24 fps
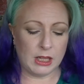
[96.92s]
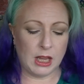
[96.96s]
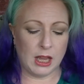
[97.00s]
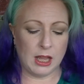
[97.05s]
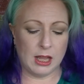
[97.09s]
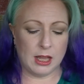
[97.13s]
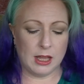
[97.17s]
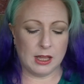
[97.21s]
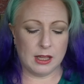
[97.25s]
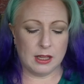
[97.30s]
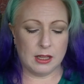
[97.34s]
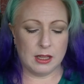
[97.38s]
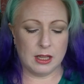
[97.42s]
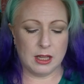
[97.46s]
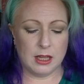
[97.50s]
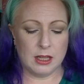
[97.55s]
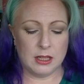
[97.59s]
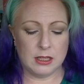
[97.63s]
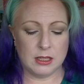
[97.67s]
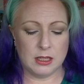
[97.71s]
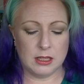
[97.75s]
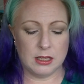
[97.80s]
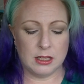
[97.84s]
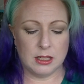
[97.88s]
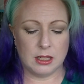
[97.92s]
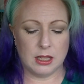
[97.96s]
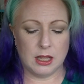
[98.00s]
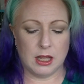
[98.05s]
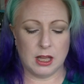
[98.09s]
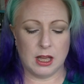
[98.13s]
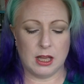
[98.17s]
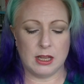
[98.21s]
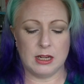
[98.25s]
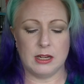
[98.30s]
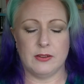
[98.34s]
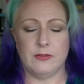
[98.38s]

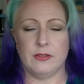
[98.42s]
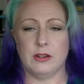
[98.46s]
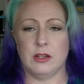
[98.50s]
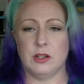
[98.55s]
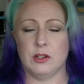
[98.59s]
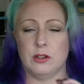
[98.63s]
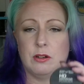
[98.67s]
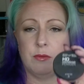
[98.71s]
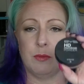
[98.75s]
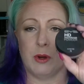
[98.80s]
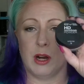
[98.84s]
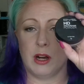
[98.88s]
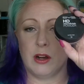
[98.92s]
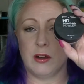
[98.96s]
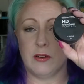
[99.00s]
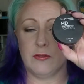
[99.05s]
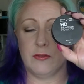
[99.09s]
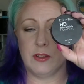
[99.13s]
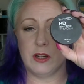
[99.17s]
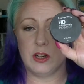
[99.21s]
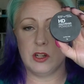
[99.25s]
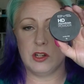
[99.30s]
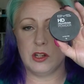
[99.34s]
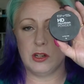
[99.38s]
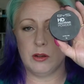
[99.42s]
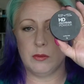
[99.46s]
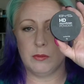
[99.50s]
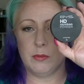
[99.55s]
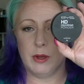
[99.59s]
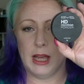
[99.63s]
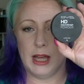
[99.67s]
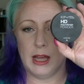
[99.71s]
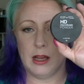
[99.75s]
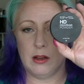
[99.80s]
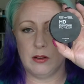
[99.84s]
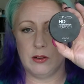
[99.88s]
high definition micro finishing
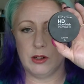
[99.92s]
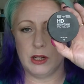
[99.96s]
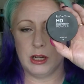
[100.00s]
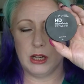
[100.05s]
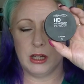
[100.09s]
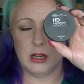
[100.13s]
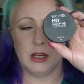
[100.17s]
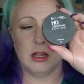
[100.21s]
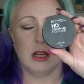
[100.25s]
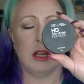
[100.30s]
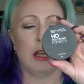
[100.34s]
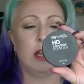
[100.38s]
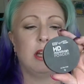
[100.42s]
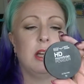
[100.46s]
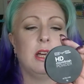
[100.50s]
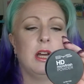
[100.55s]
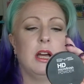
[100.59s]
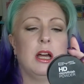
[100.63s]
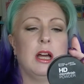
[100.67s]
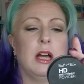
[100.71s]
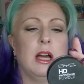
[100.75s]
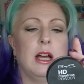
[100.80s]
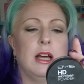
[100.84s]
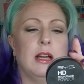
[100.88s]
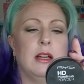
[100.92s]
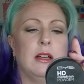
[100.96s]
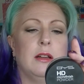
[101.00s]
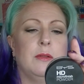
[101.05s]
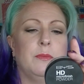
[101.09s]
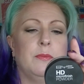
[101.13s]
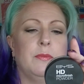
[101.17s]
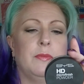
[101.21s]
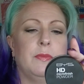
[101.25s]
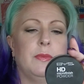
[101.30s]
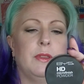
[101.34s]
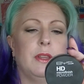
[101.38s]
powder.
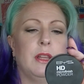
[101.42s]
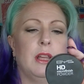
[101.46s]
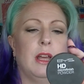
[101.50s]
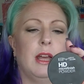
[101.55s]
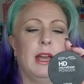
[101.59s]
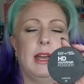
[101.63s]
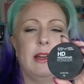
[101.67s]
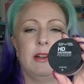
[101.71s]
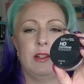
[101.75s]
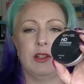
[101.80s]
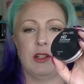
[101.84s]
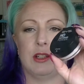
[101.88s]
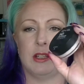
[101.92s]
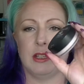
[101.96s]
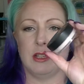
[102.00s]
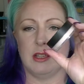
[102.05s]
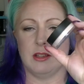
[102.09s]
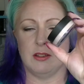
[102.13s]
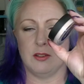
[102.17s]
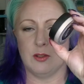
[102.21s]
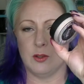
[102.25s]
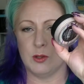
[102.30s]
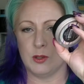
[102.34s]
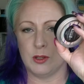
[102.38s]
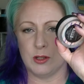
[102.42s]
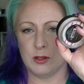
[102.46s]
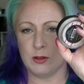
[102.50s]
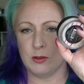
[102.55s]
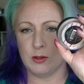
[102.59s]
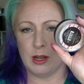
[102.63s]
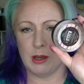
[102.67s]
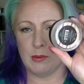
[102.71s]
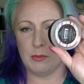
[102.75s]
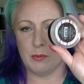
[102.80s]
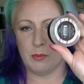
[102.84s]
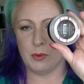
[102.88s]
I actually used it all
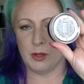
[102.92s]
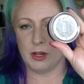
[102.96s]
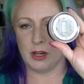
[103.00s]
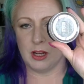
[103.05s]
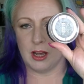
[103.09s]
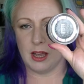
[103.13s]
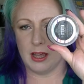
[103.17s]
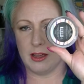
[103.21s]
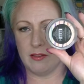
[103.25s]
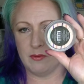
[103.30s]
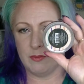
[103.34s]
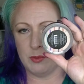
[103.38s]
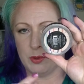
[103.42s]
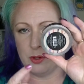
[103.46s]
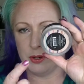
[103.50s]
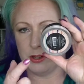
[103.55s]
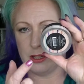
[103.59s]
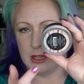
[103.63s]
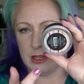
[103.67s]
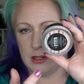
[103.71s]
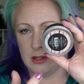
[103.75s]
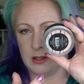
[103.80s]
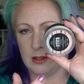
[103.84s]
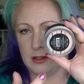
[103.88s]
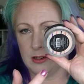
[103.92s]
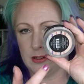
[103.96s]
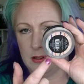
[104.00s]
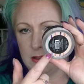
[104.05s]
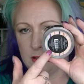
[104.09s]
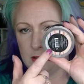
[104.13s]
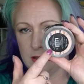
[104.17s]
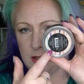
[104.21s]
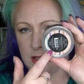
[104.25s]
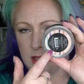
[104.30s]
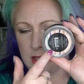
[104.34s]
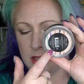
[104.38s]
up, but I have put in
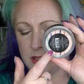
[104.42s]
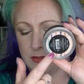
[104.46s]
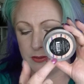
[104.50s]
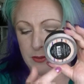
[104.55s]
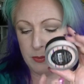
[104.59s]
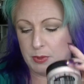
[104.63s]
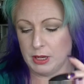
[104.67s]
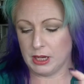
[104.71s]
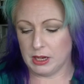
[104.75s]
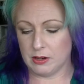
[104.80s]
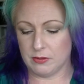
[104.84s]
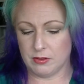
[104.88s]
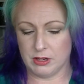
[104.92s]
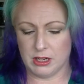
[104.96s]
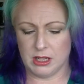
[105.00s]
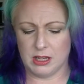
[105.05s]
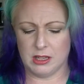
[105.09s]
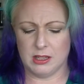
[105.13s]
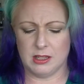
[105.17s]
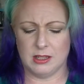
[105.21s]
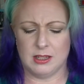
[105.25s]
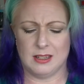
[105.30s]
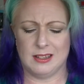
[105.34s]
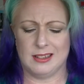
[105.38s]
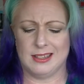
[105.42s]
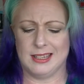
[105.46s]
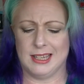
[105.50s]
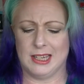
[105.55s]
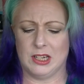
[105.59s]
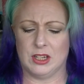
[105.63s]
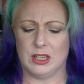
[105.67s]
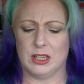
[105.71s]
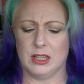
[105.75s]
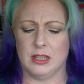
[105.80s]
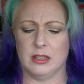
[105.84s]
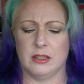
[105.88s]
a different powder in here. This is
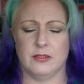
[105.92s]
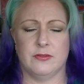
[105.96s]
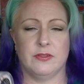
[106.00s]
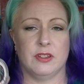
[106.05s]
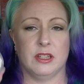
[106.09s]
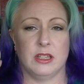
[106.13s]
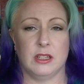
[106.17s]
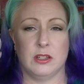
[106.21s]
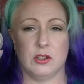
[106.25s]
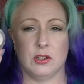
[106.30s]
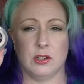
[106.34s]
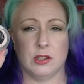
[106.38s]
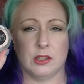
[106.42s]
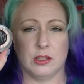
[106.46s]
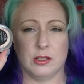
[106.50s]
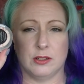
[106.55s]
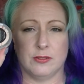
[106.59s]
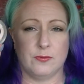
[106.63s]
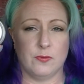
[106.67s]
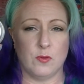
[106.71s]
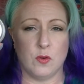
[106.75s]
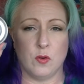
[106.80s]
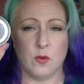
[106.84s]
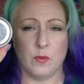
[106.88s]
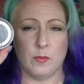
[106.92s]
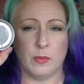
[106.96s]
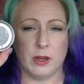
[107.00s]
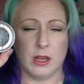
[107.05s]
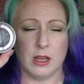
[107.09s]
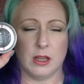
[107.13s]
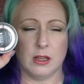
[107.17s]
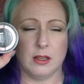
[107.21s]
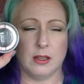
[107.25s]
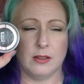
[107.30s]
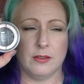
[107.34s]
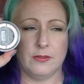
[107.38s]
actually the Physician's
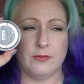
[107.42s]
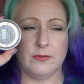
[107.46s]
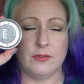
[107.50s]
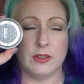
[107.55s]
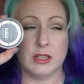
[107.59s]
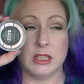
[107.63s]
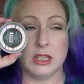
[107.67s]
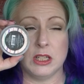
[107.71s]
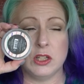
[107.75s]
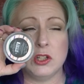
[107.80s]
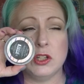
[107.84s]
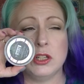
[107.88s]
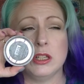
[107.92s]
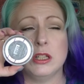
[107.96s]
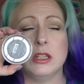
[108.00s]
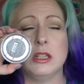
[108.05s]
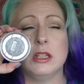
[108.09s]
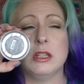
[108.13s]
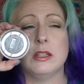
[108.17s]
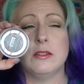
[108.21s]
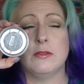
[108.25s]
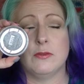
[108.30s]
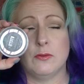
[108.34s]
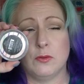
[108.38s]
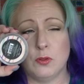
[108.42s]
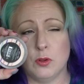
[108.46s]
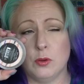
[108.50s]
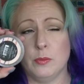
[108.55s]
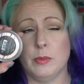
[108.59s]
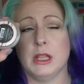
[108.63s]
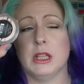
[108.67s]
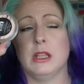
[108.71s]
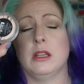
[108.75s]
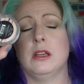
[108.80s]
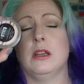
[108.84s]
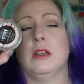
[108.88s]

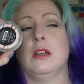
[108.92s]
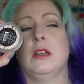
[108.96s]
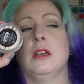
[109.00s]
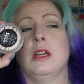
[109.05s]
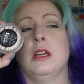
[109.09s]
Formula